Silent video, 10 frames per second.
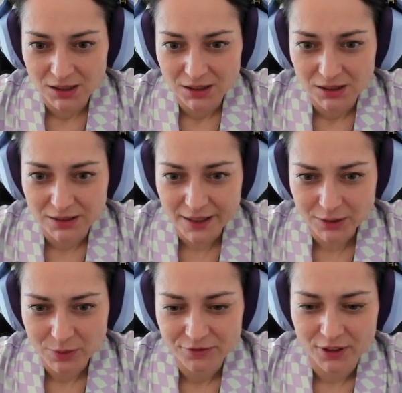Knight
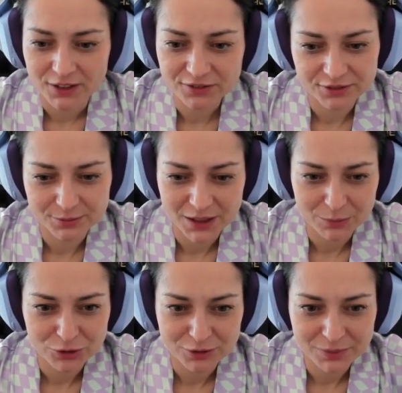b5 my
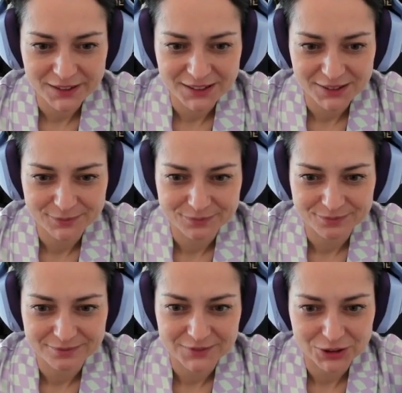opponent played,
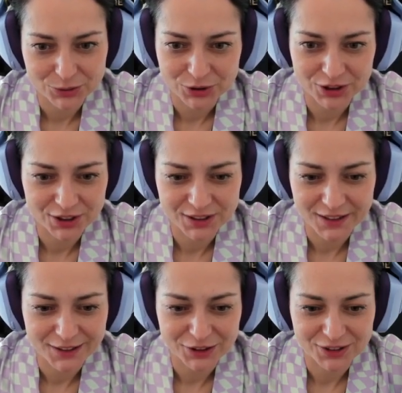so she
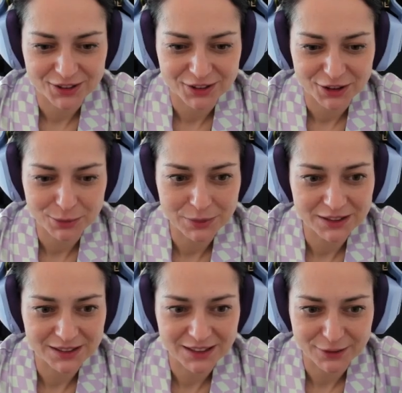decided
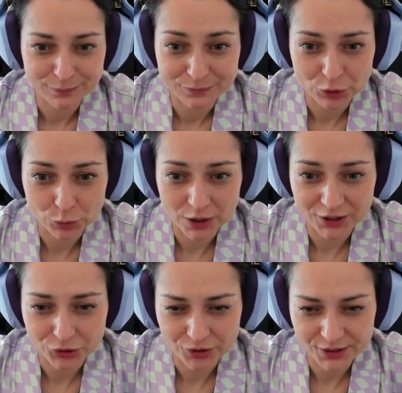immediately to
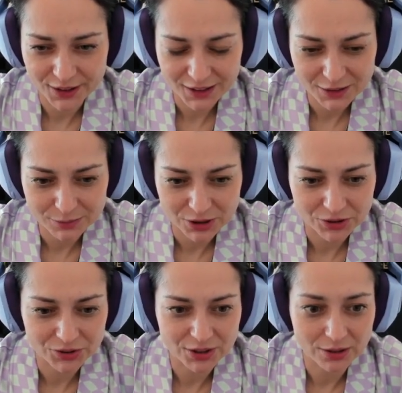counterattack
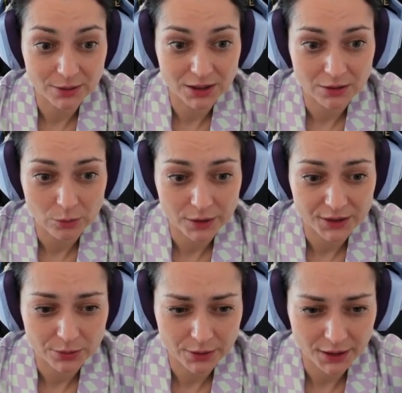because the queen
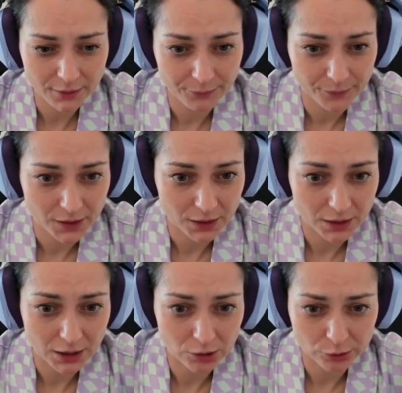went away, and
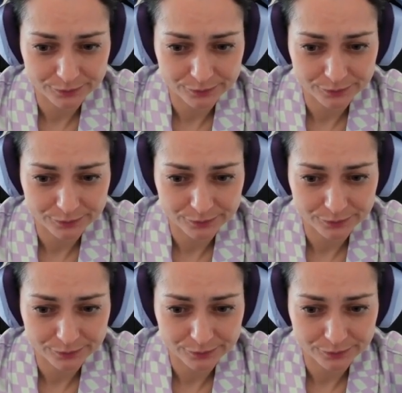now